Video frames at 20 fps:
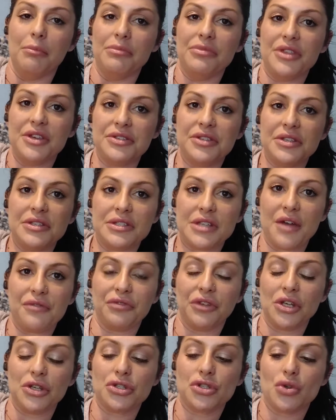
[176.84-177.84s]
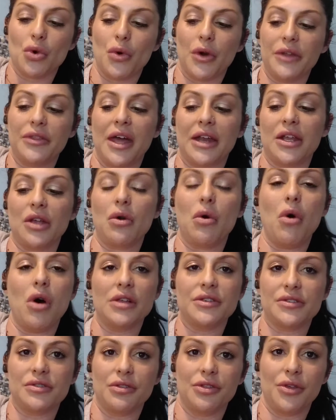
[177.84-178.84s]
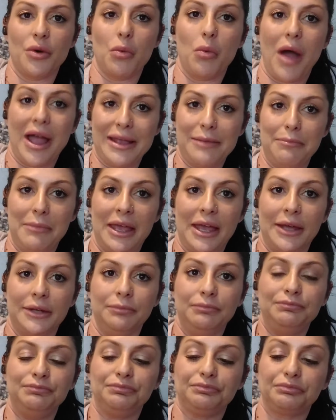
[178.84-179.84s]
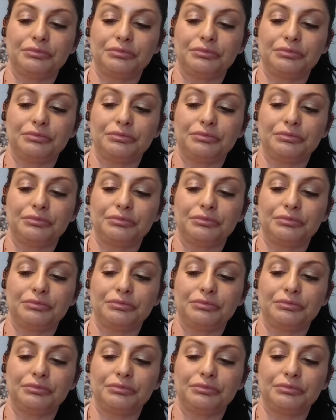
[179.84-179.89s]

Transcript: This is definitely a story that he calls the white man.